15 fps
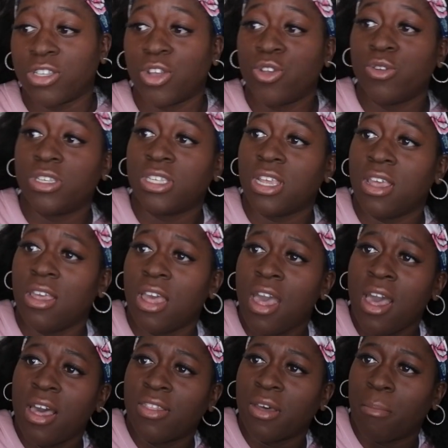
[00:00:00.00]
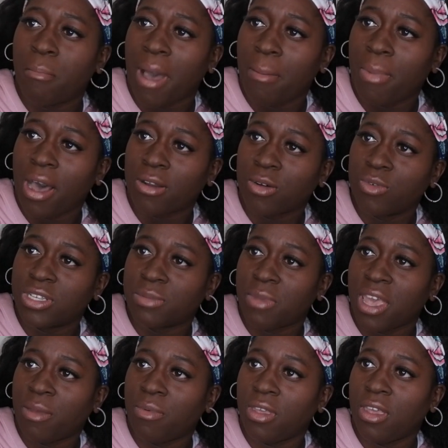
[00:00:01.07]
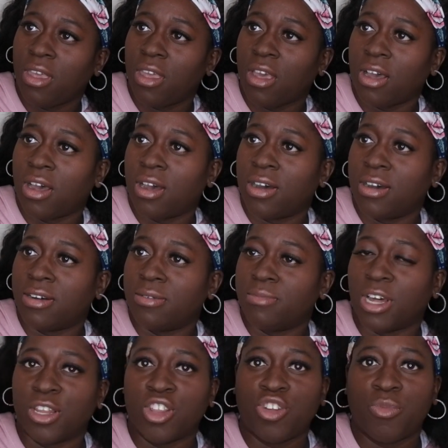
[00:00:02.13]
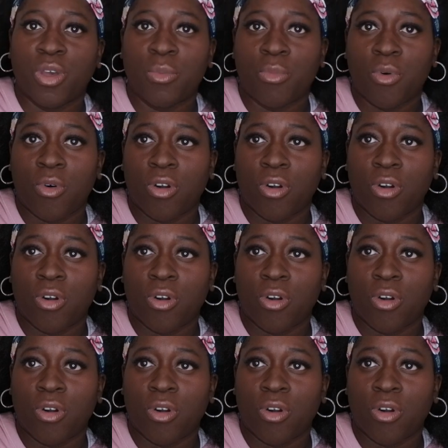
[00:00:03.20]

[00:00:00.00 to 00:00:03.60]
So you see, my bottle was maybe a little bit